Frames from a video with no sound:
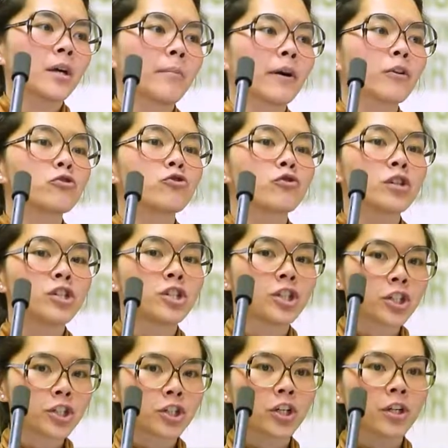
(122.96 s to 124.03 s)
about
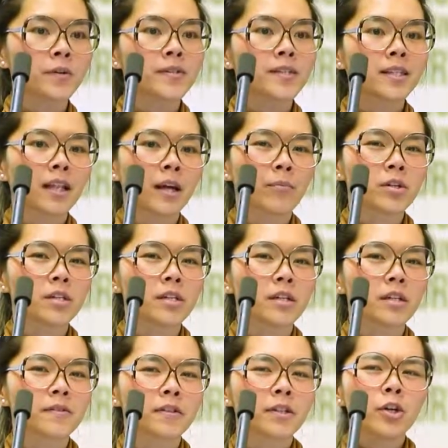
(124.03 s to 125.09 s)
traditional
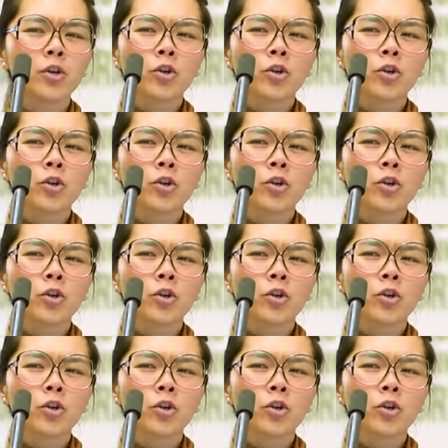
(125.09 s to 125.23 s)
celebrities,